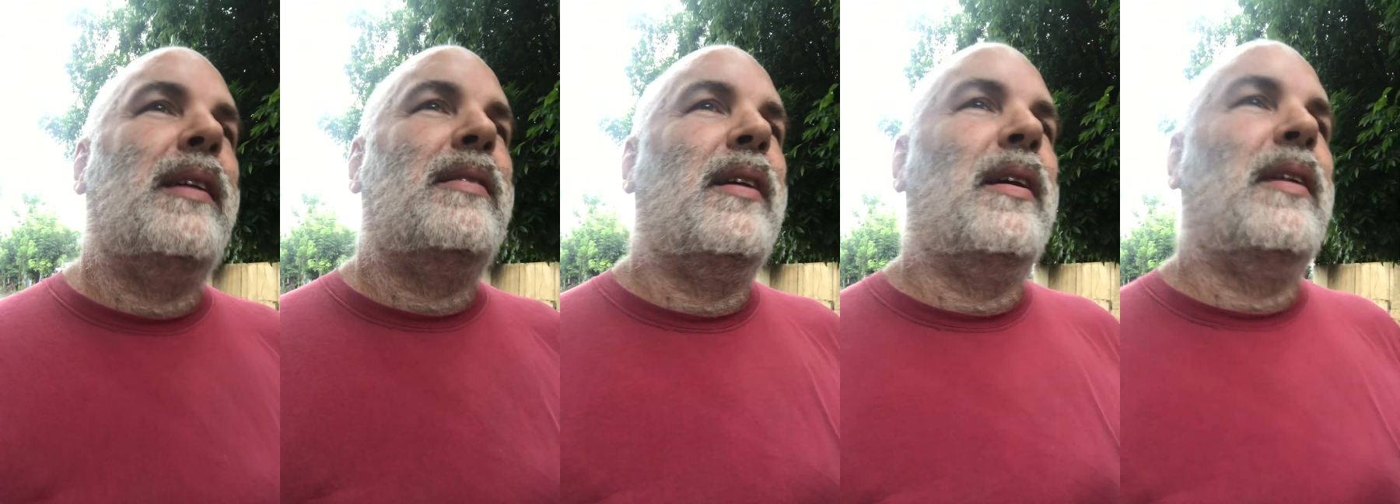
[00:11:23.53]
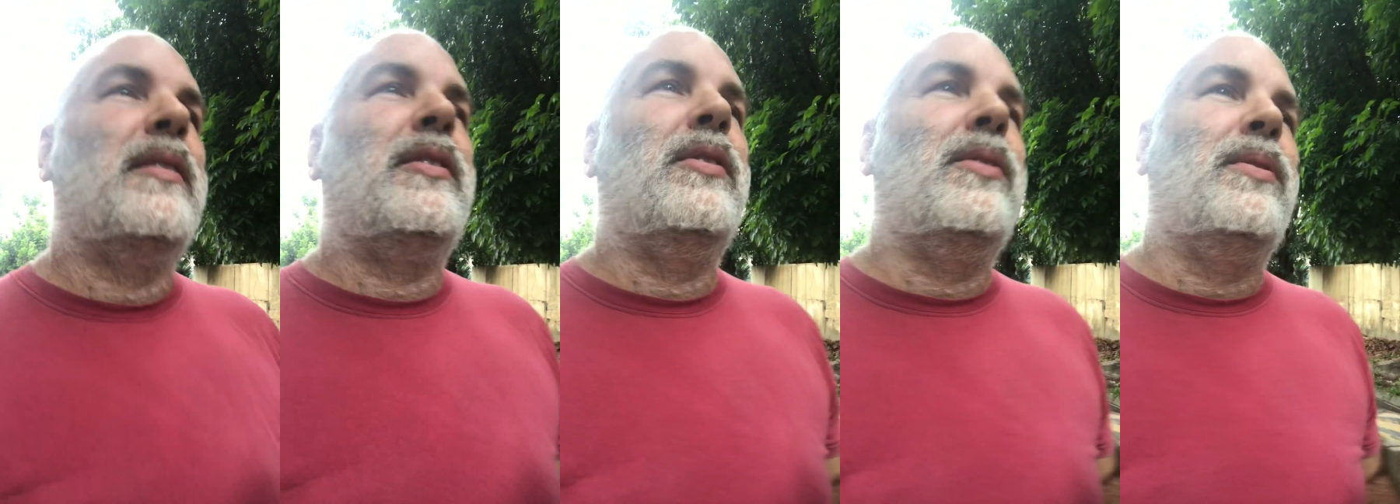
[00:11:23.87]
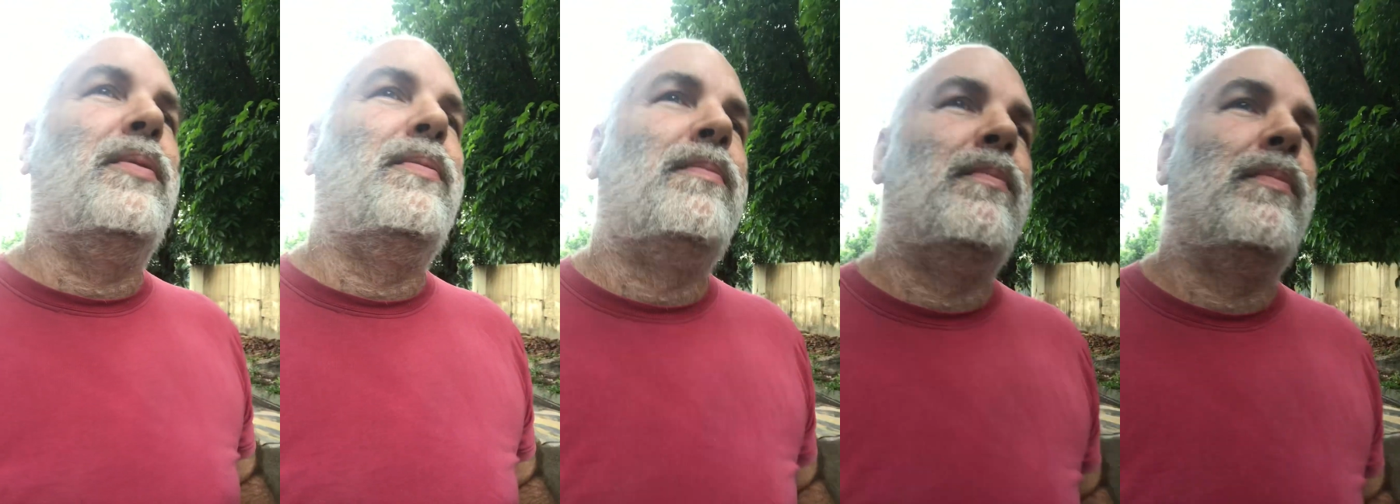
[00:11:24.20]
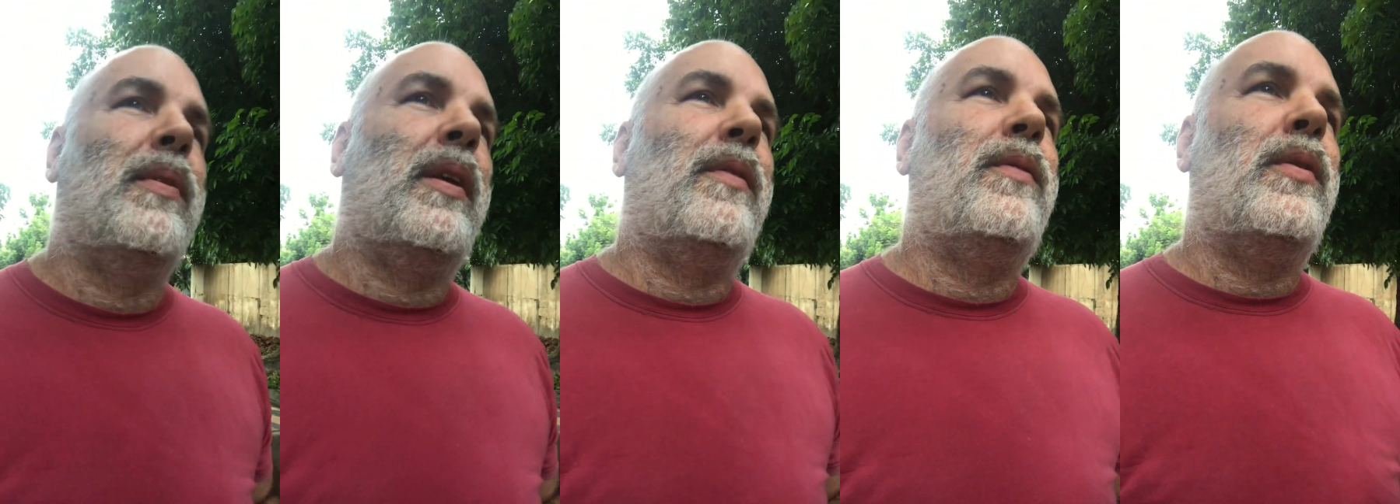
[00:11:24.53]
tell you
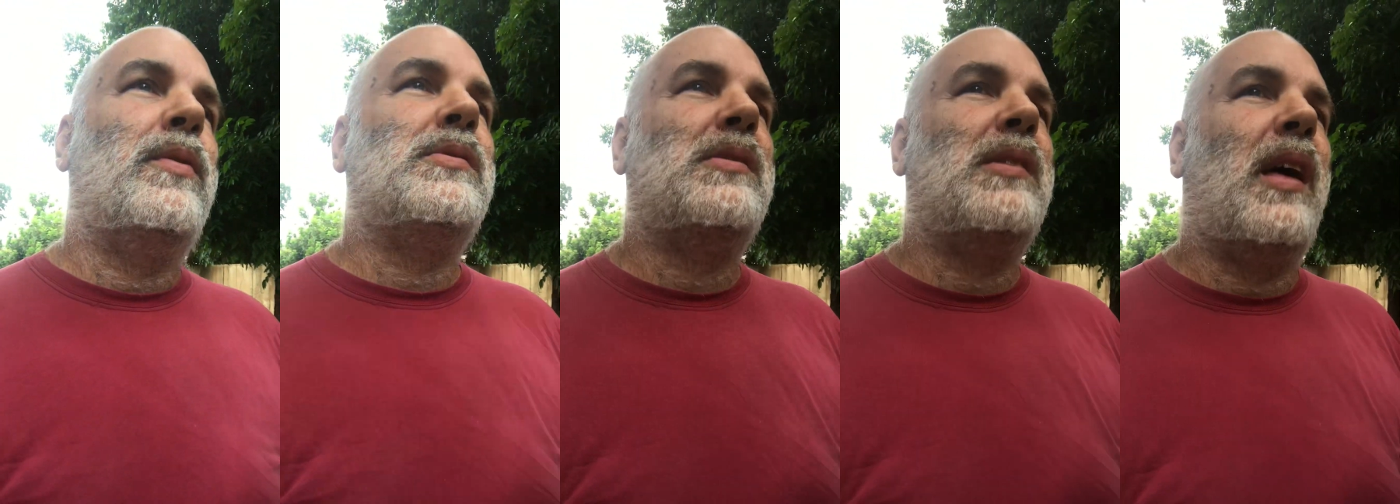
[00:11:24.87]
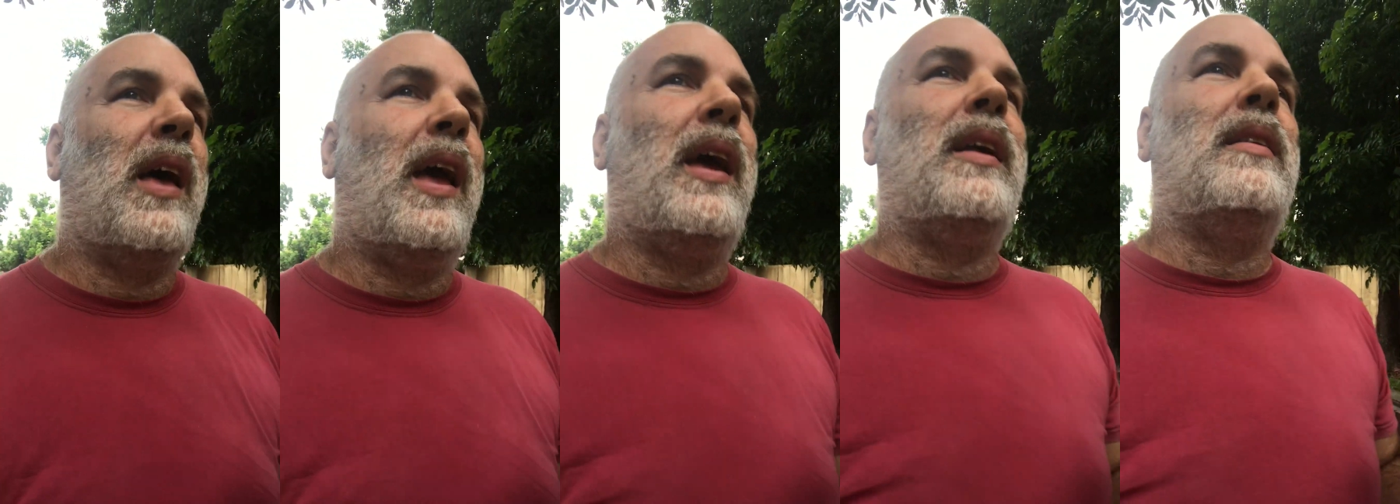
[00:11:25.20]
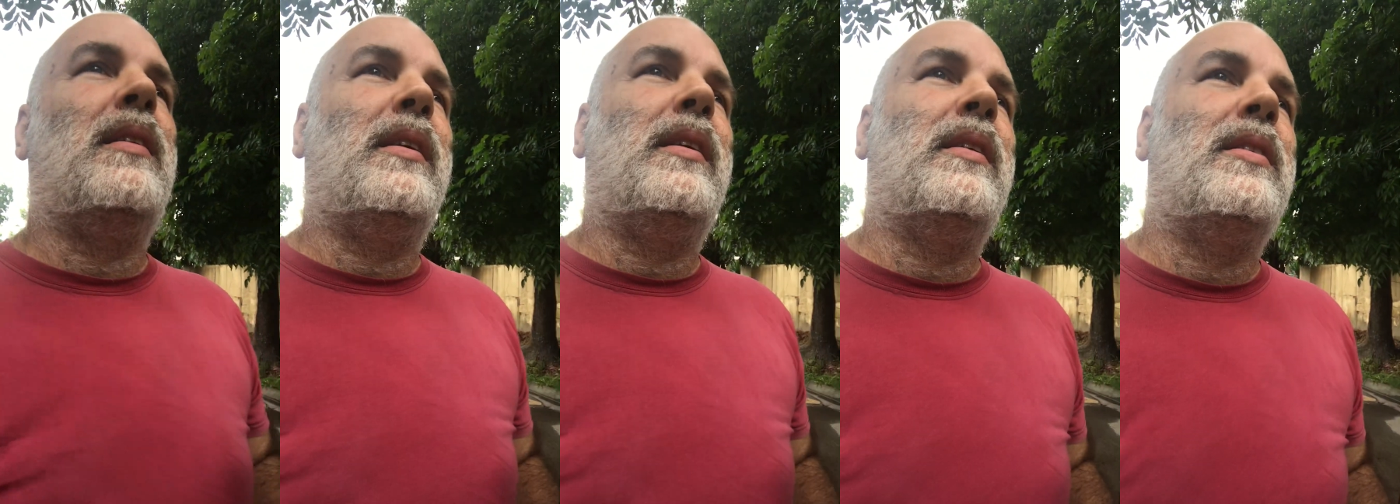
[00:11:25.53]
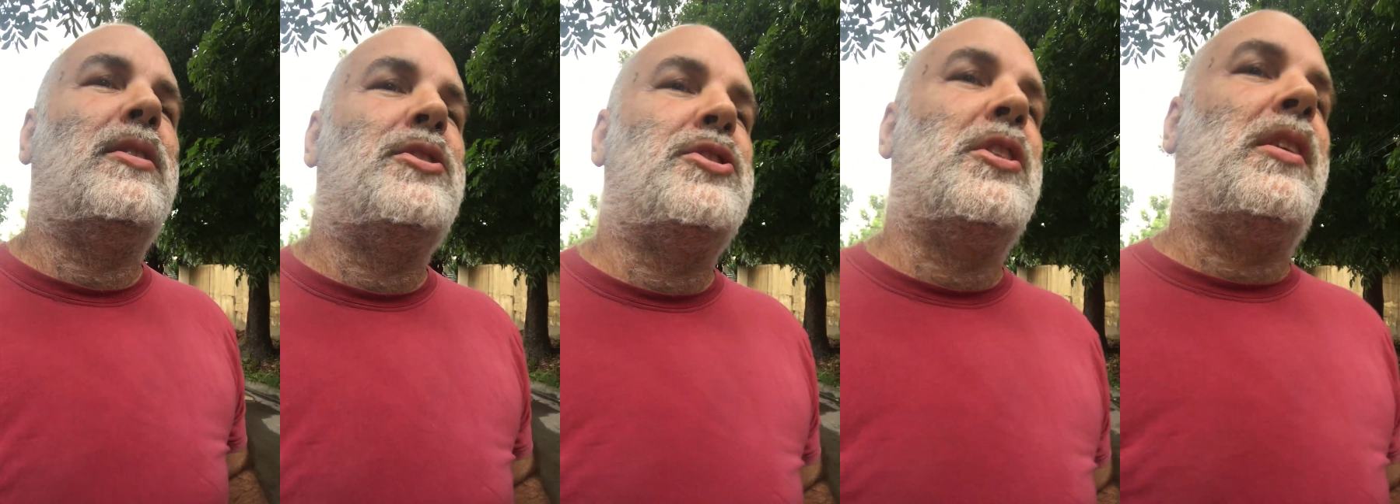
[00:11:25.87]
if it was the handling of the
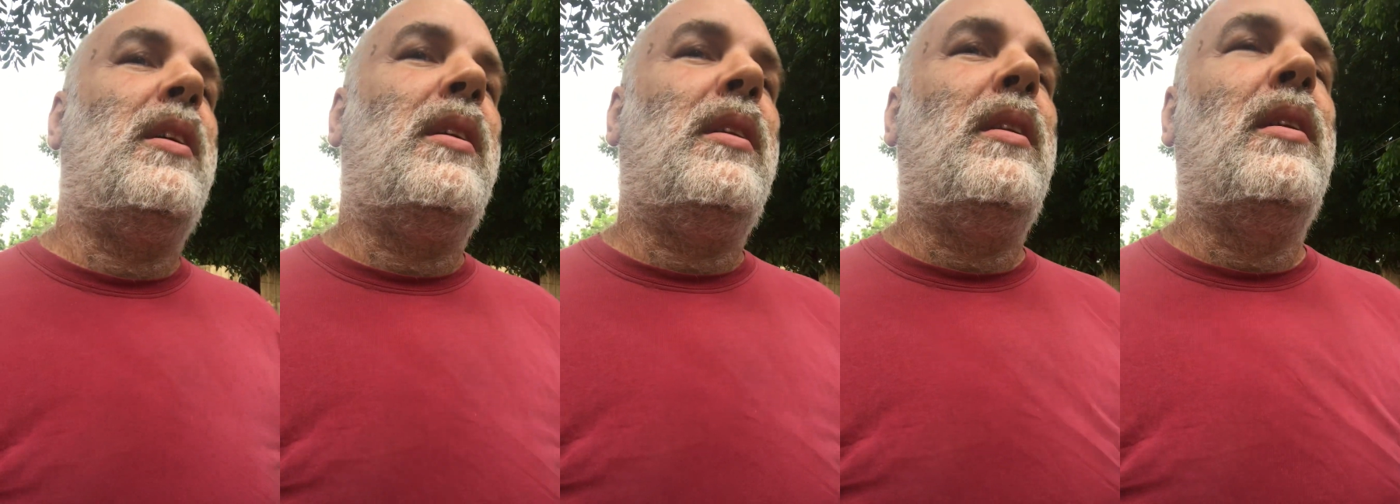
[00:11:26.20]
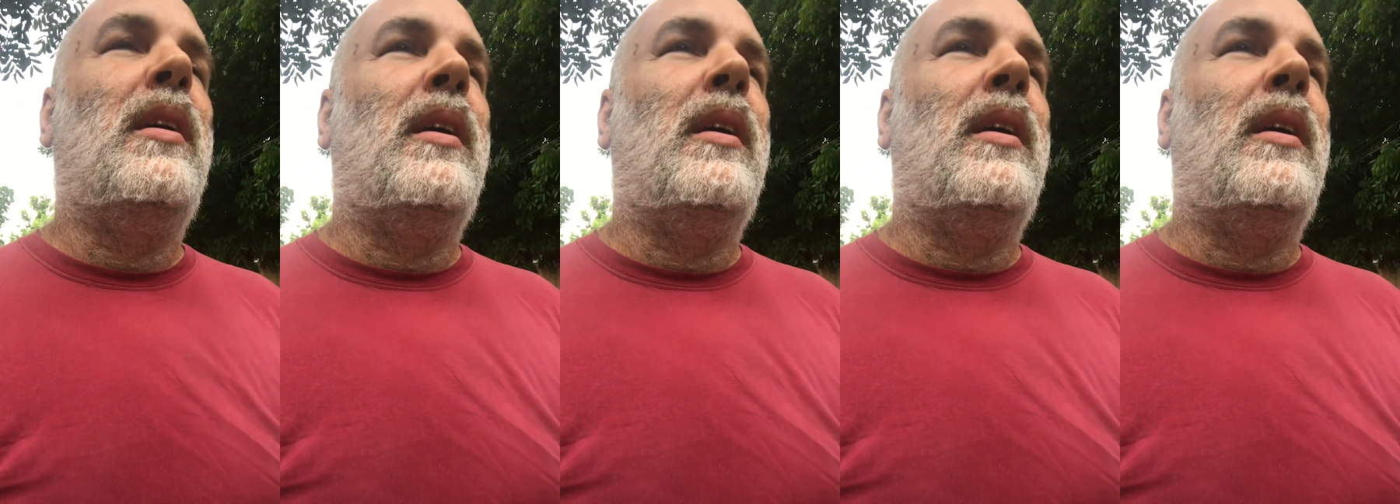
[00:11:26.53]
chicken,